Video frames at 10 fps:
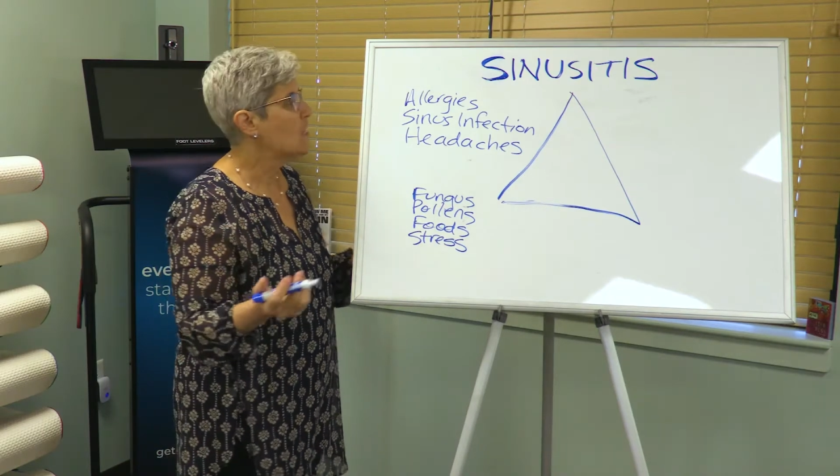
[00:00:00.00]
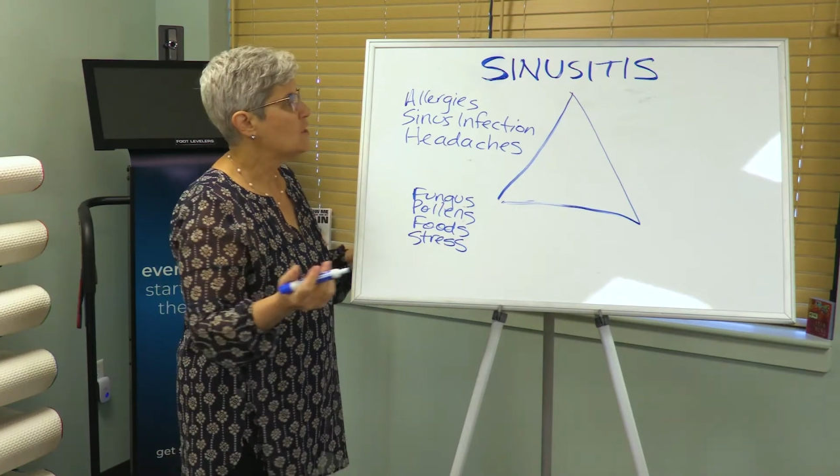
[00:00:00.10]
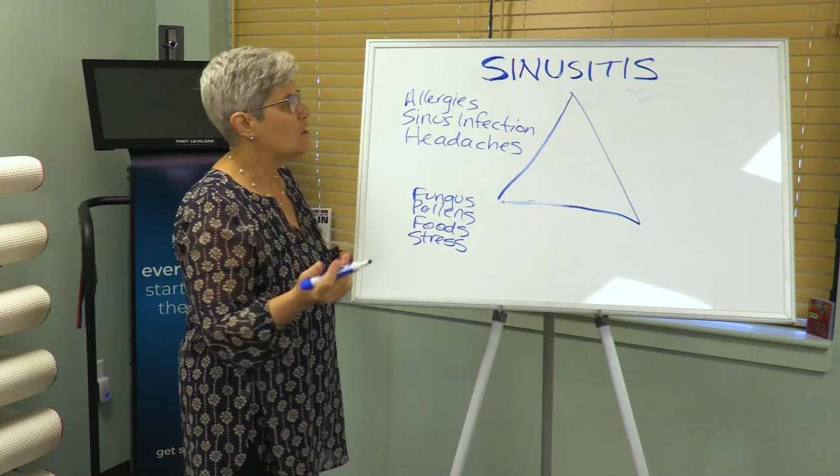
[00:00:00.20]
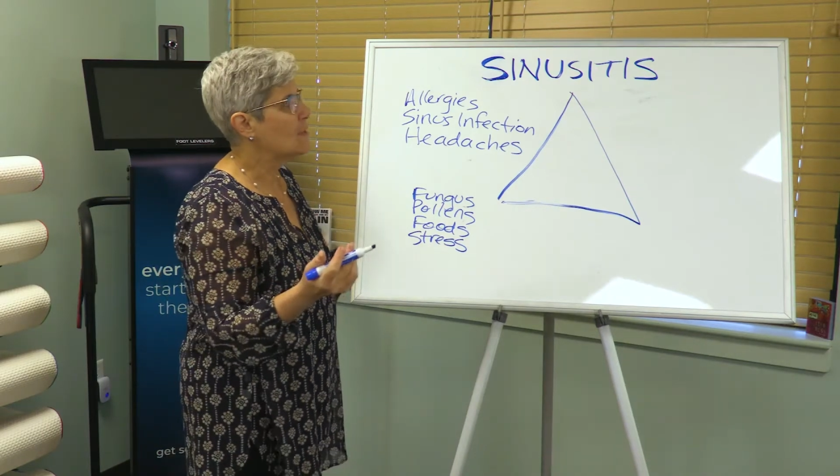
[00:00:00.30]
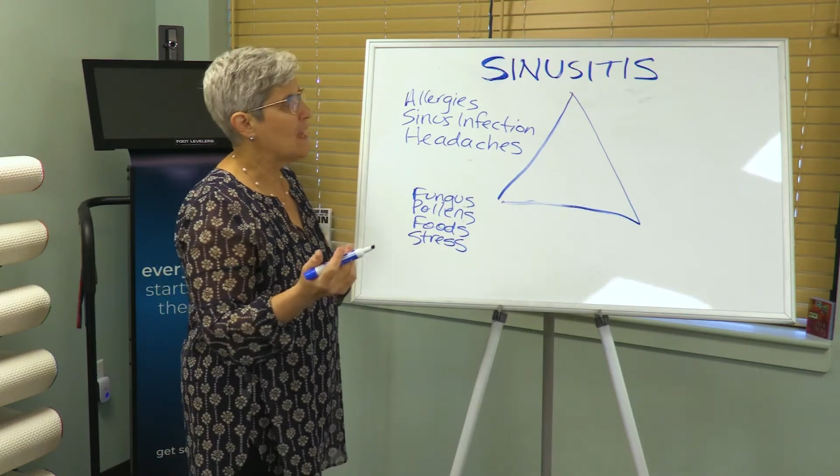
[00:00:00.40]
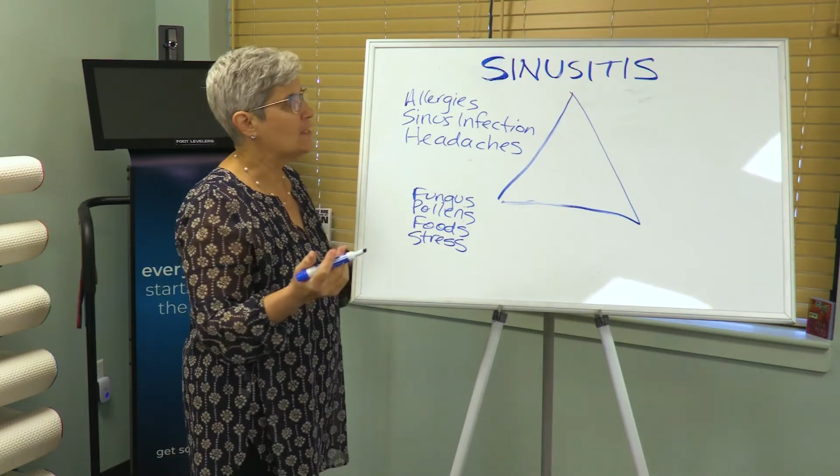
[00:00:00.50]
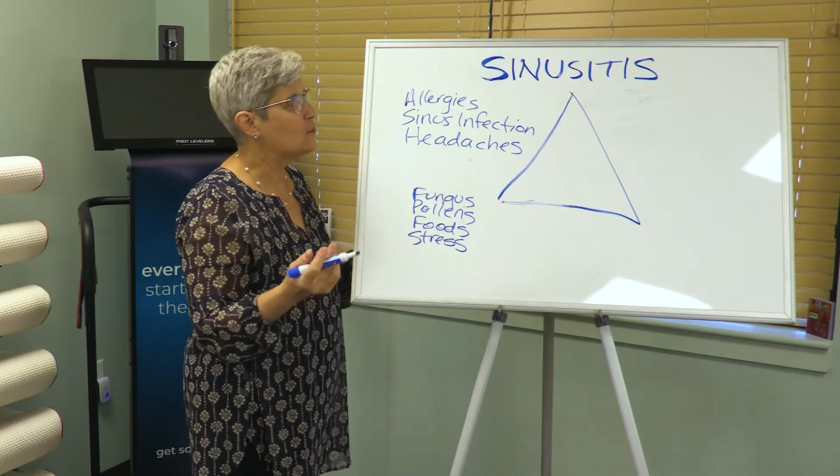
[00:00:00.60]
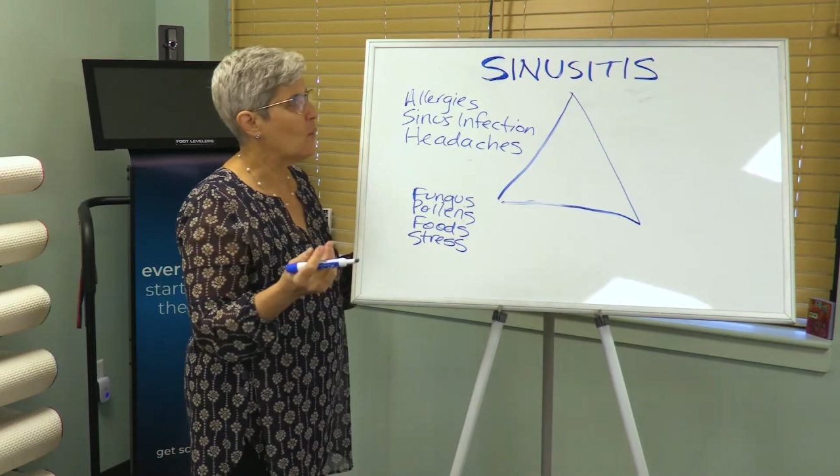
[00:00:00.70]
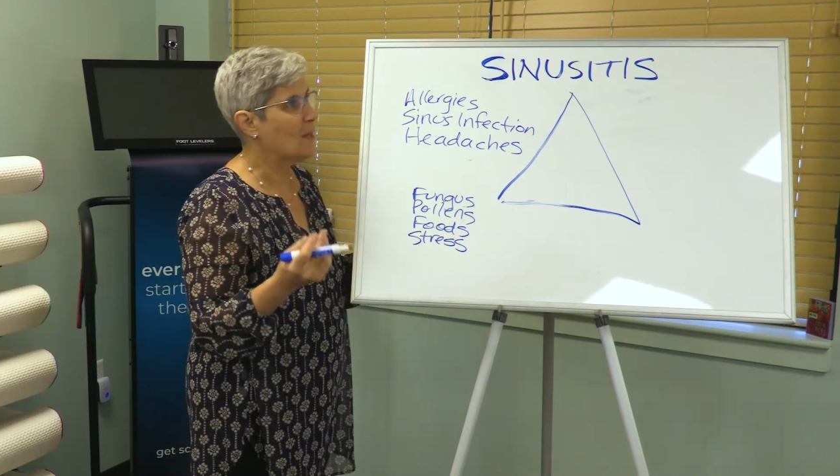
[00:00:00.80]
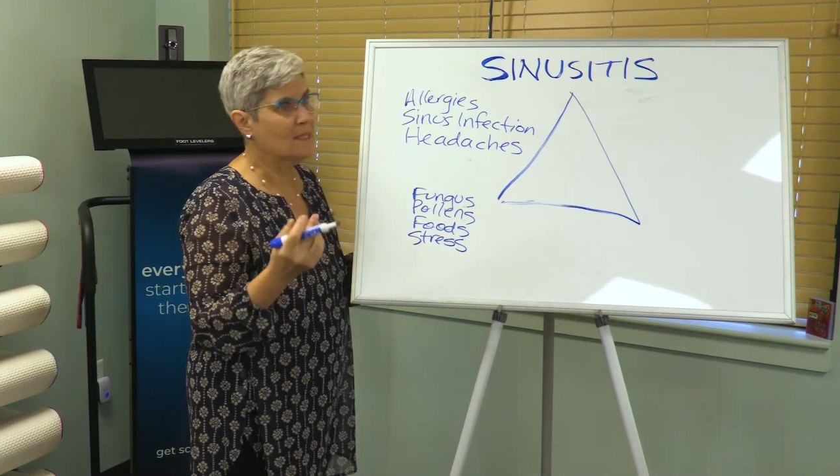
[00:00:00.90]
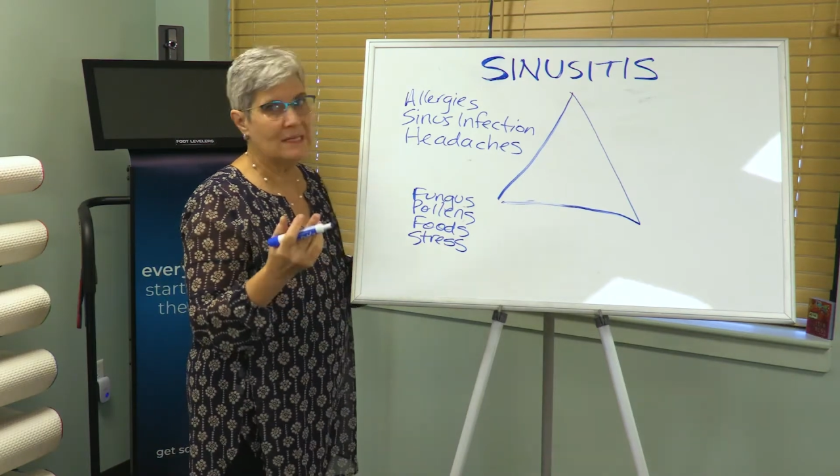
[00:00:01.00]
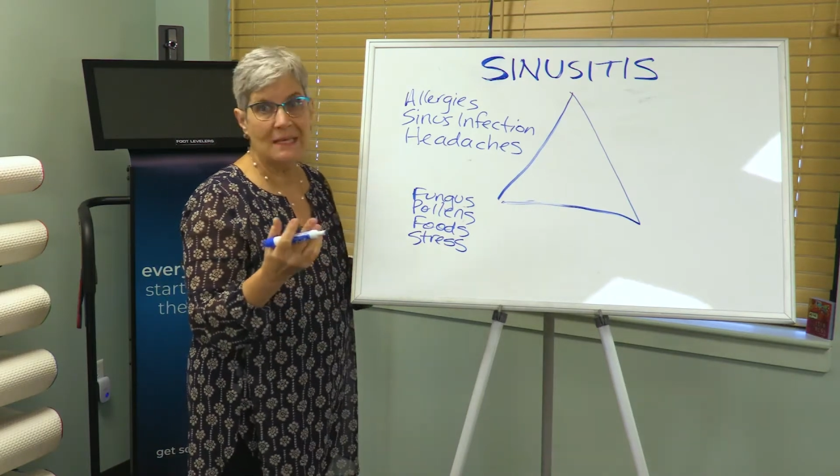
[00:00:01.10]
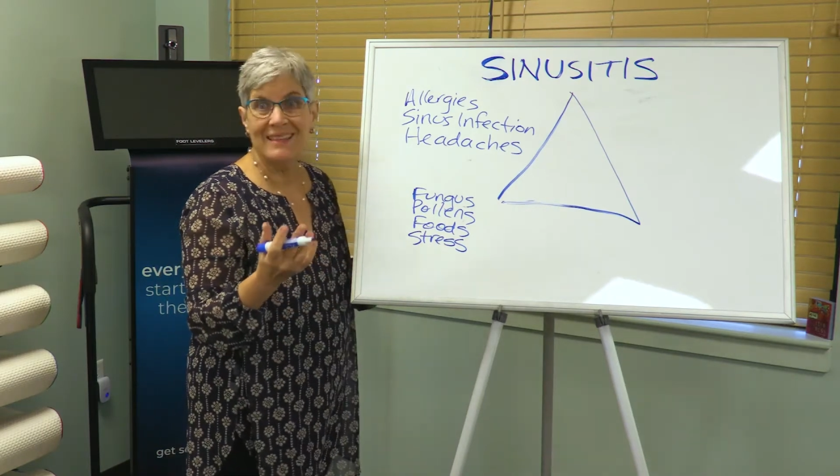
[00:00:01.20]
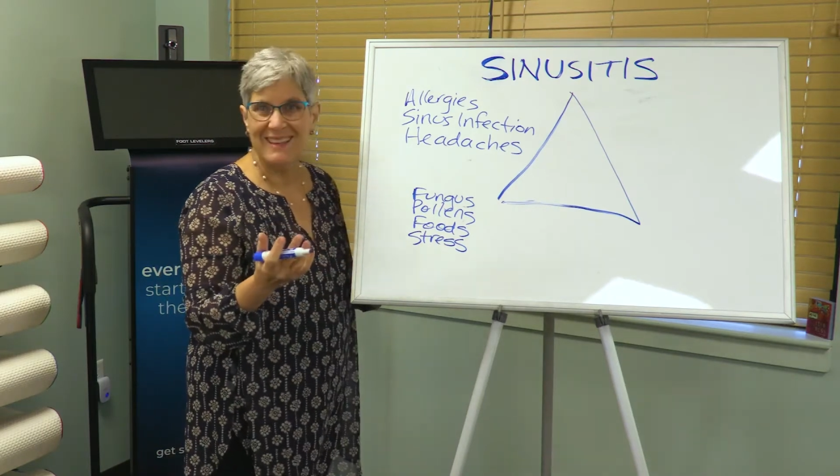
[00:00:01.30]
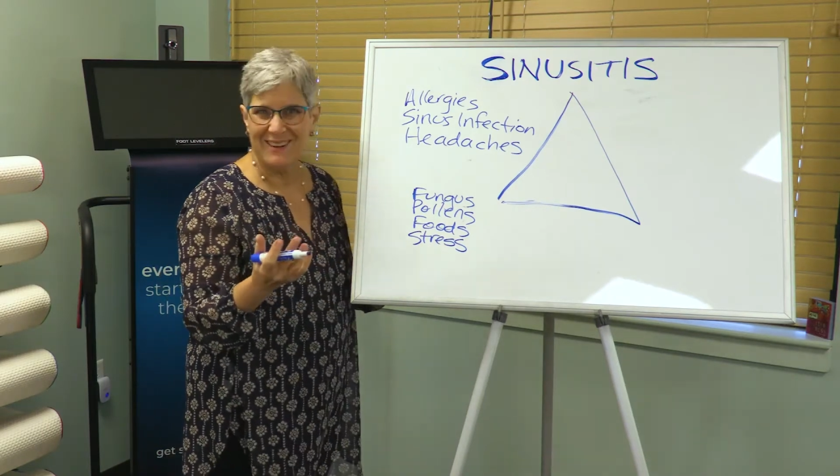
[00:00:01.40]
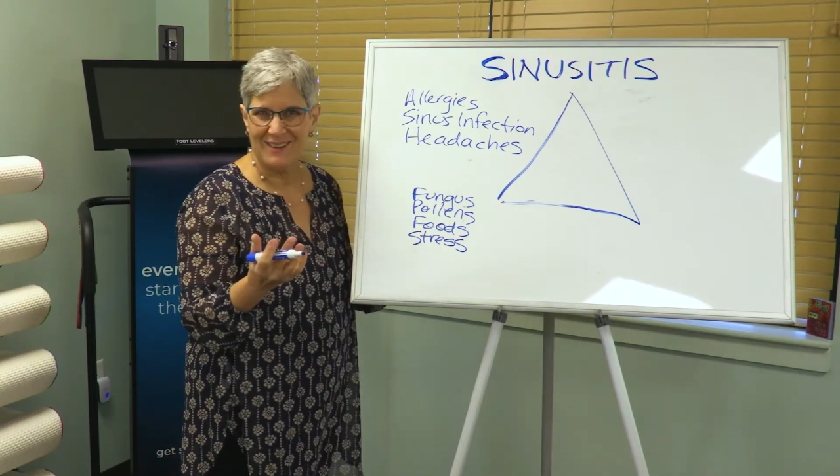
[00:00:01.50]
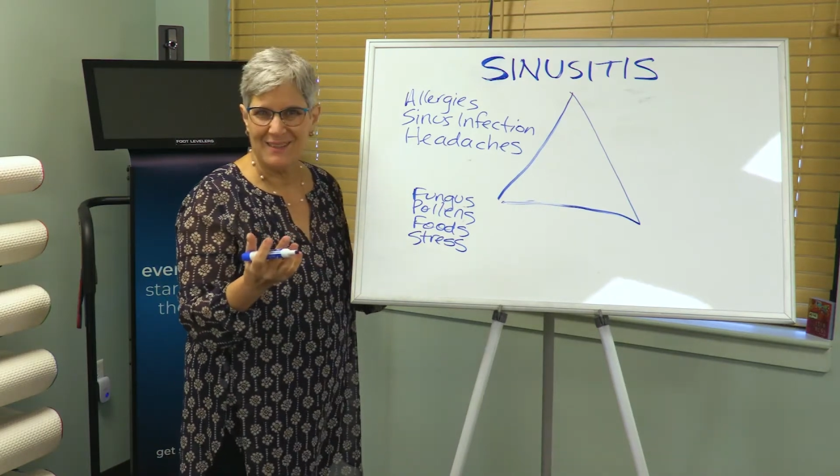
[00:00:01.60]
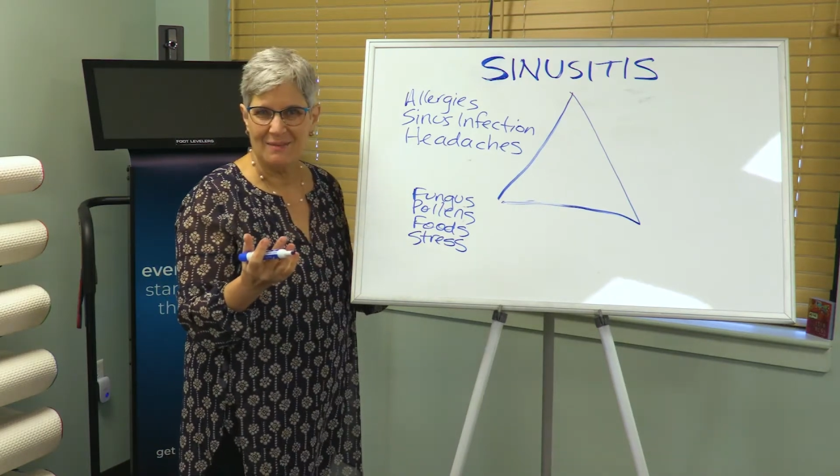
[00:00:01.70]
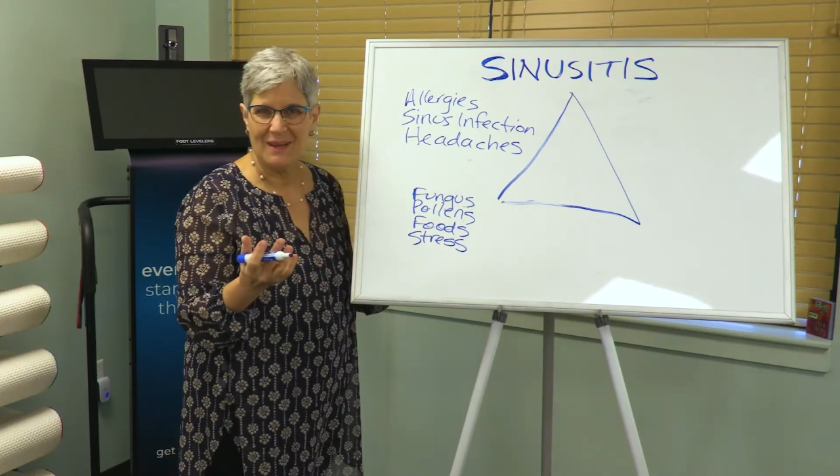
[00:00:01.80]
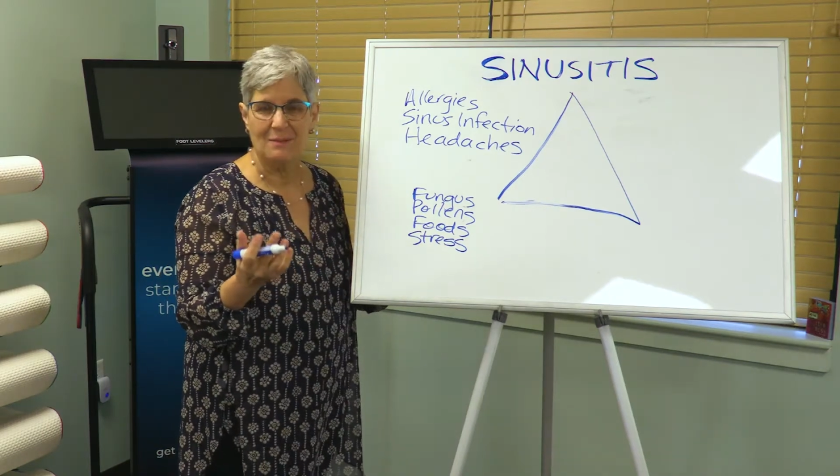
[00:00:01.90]
So that's why the teeth can hurt
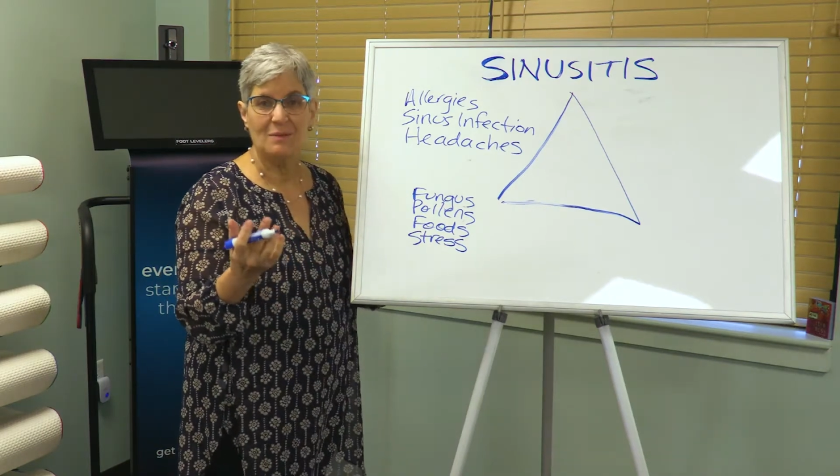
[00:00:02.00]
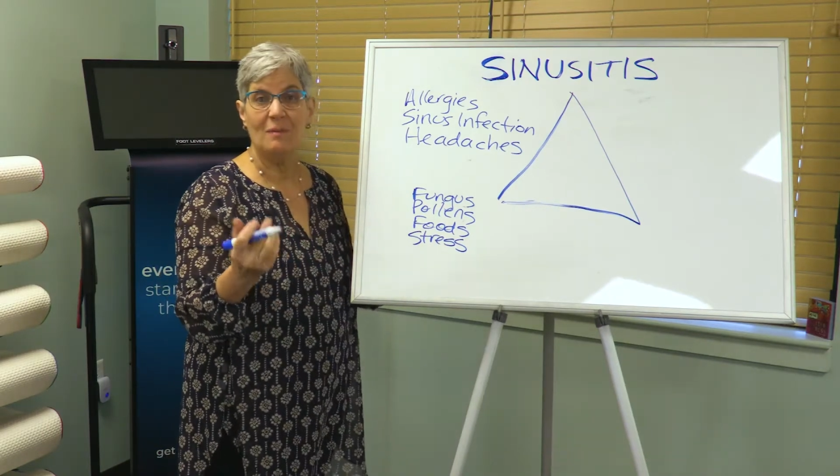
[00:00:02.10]
sometimes.